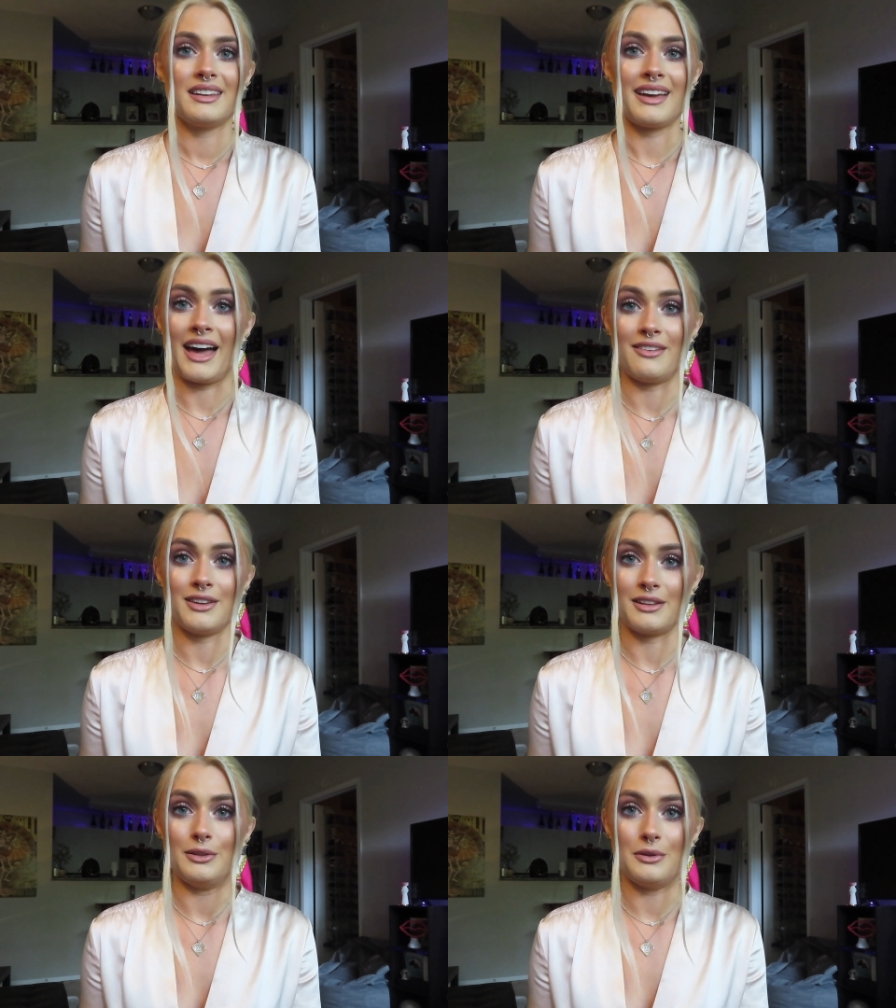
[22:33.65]

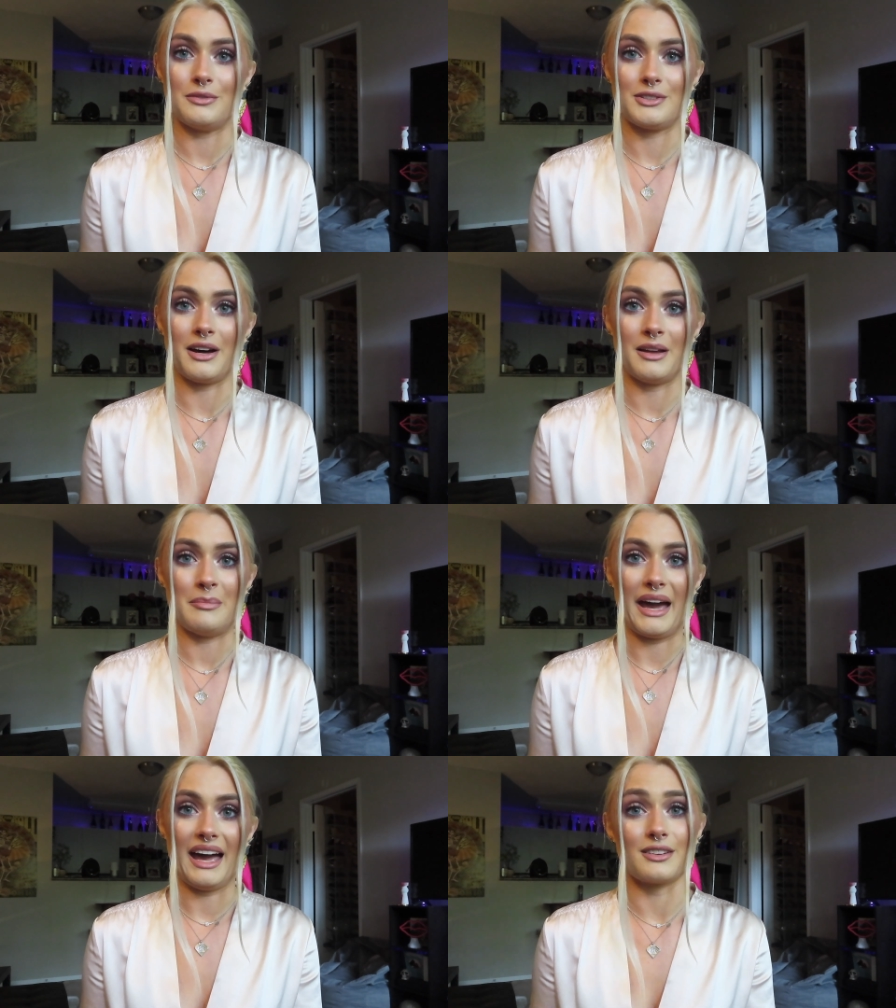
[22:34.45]
having a Louis Vuitton
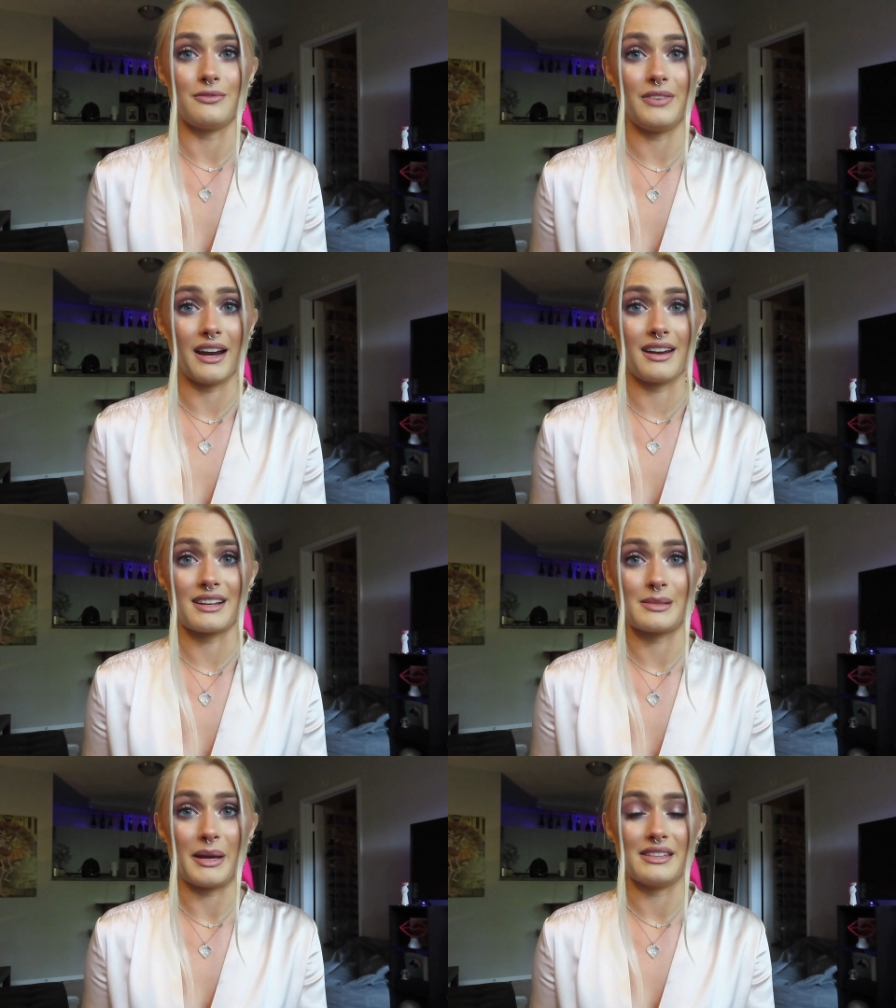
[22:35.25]
bag. They're very
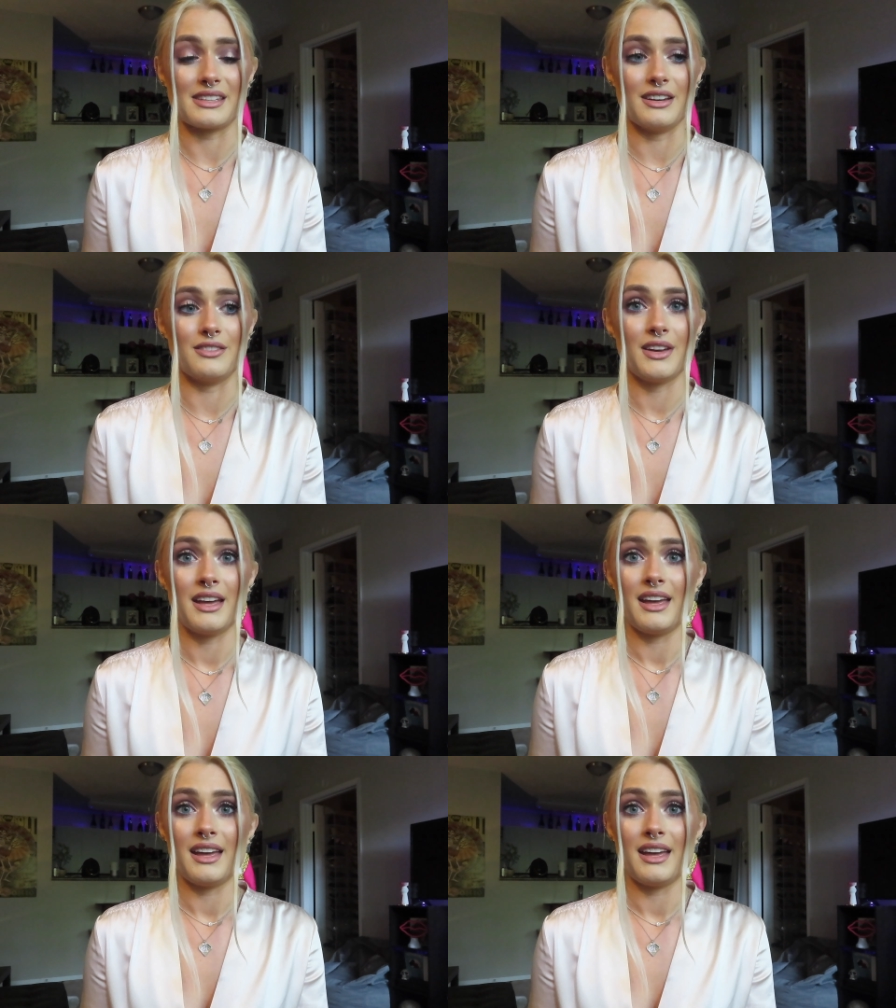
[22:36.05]
expensive.